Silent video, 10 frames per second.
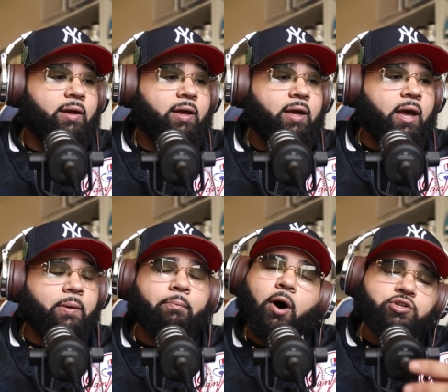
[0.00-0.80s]

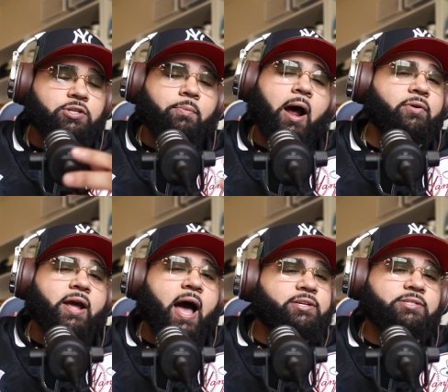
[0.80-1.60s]
And most of my
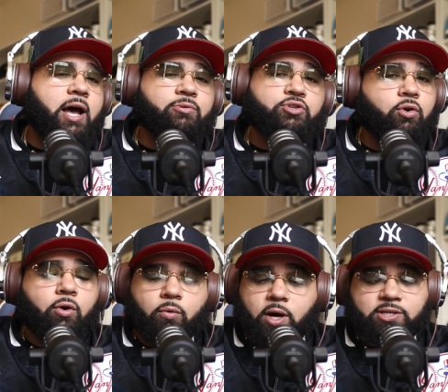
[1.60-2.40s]
reactions I was
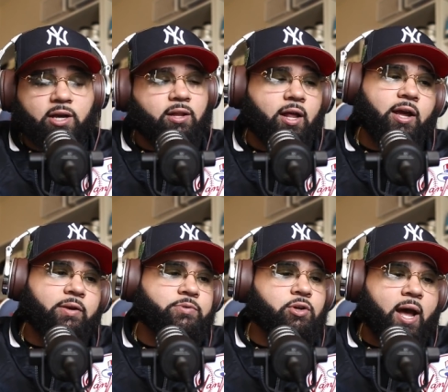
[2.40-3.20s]
doing wasn't
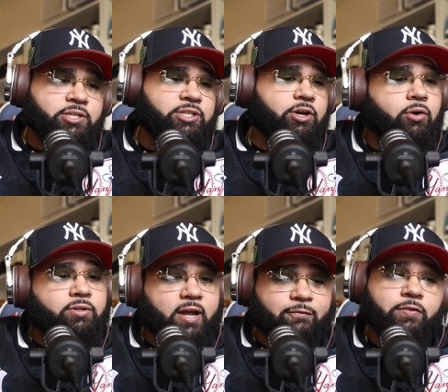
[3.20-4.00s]
claimed. So that shit gonna
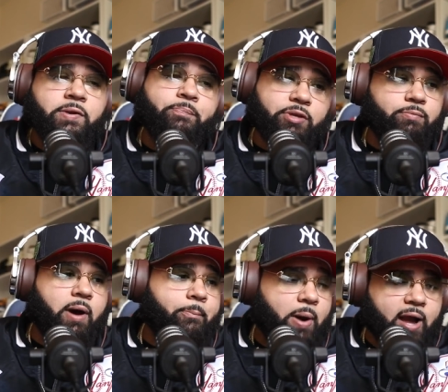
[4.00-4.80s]
definitely beat
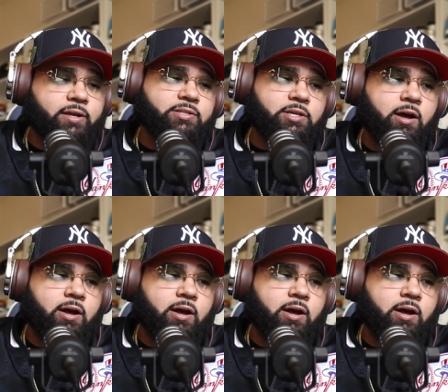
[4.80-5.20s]
my pockets up.